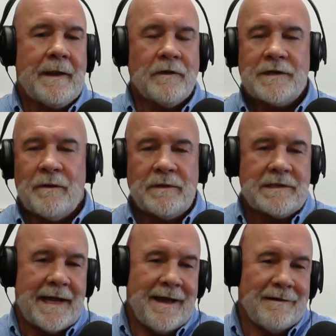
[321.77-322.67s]
Here's how we
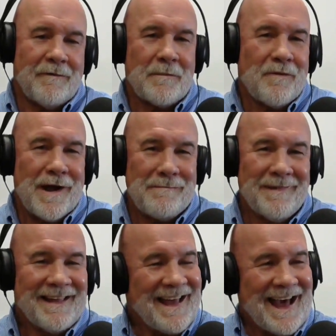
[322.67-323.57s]
stay out of our prime
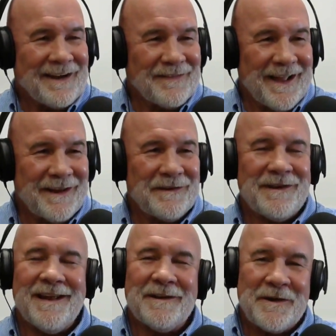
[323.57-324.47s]
ag land
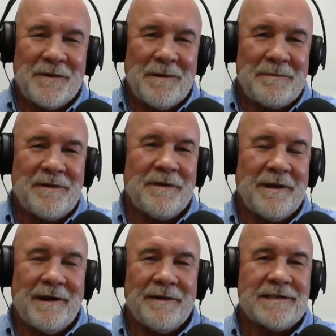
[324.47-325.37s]
and, and go up to
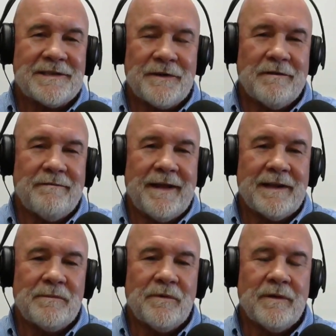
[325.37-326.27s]
other areas that are
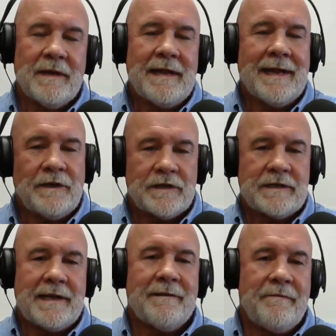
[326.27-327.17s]
available, and
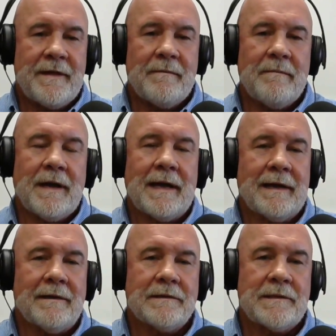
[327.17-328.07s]
just give them
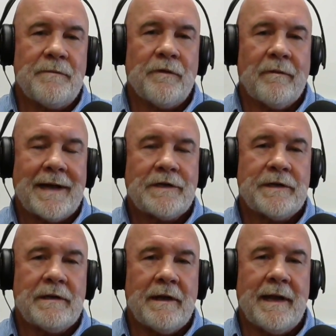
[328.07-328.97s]
uh, some
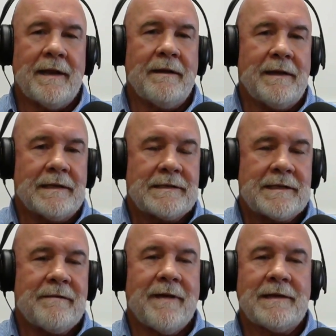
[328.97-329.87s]
direction and
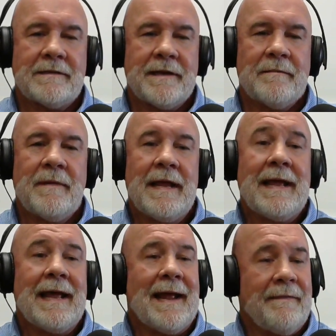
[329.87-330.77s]
incentivize them,
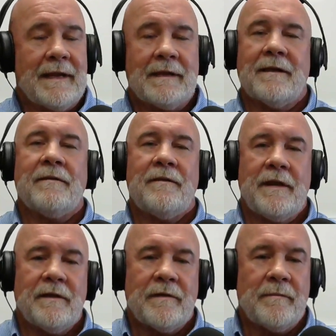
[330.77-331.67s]
and then
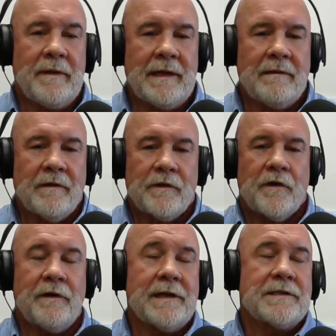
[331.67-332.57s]
continue to be
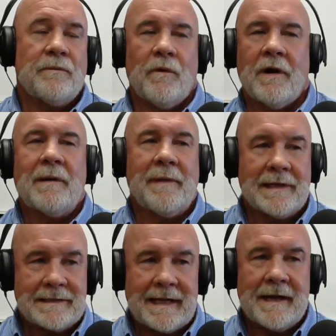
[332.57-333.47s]
courteous and
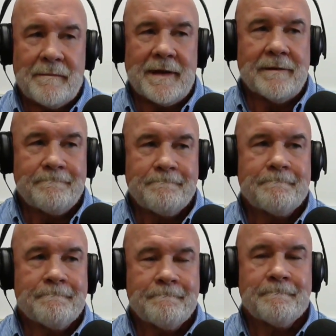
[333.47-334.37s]
welcoming as they come in.
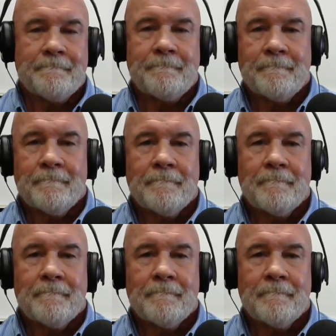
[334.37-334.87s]
All right.